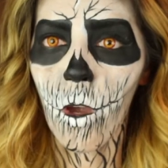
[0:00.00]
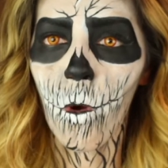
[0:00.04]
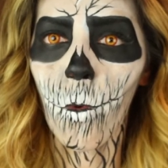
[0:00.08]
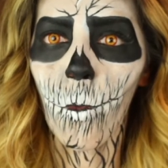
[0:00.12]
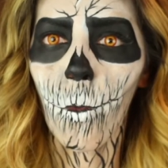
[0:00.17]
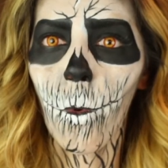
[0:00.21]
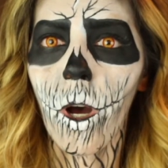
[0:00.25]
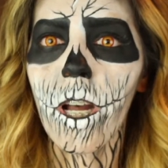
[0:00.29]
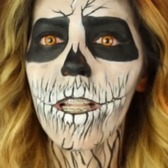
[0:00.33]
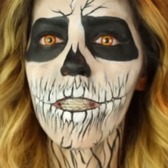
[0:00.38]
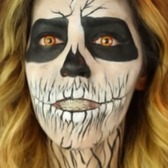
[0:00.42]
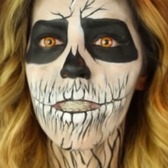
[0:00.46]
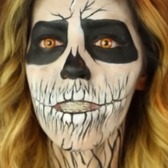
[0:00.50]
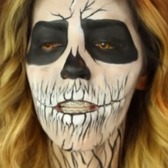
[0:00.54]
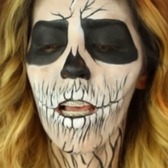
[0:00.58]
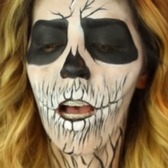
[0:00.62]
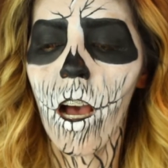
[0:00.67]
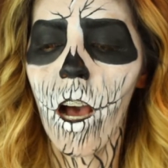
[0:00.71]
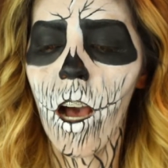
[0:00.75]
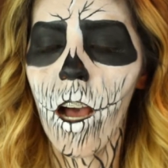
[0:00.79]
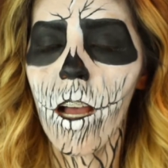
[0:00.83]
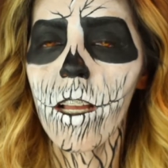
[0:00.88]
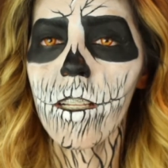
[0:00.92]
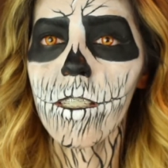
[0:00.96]
What's
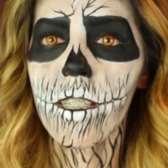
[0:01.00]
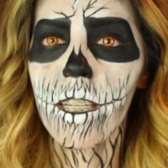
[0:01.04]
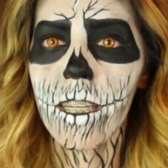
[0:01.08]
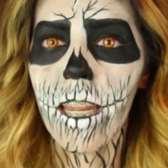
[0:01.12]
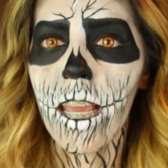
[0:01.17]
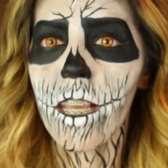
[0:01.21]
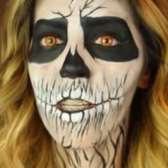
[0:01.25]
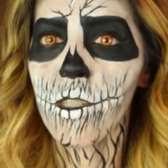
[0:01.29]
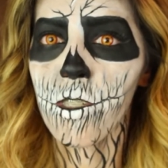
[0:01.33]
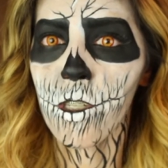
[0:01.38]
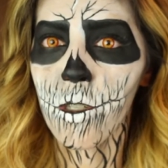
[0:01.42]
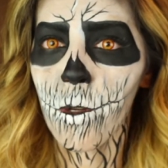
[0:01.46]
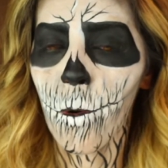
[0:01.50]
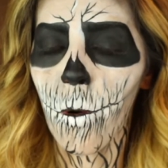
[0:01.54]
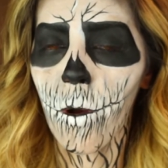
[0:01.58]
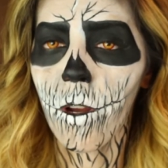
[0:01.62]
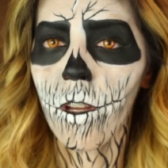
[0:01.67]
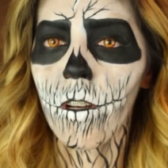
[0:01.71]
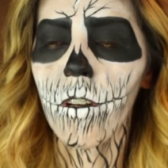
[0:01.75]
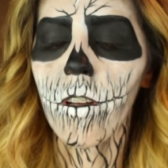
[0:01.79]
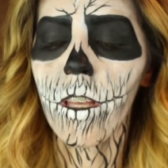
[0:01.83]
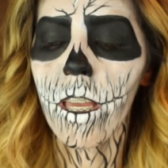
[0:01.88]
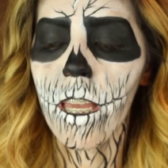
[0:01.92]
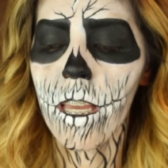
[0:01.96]
on today's
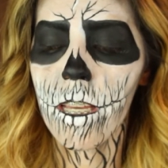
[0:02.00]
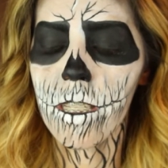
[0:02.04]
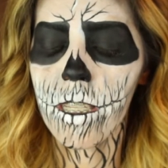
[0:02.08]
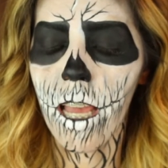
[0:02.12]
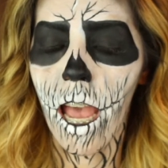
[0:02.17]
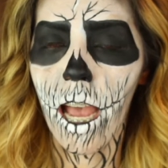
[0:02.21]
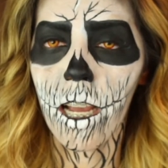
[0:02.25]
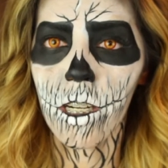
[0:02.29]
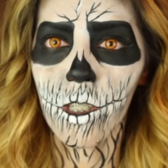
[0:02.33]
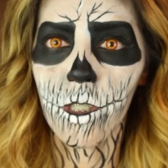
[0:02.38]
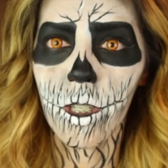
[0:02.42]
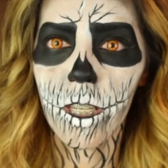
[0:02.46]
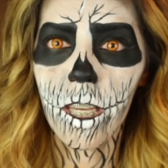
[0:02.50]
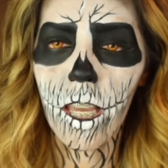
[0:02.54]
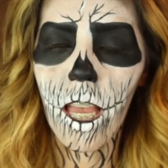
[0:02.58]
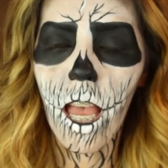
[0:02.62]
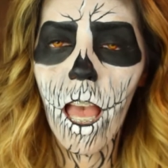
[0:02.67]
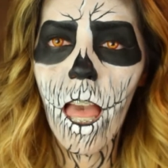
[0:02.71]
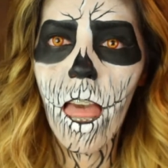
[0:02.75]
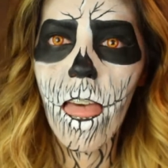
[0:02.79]
tutorial is actually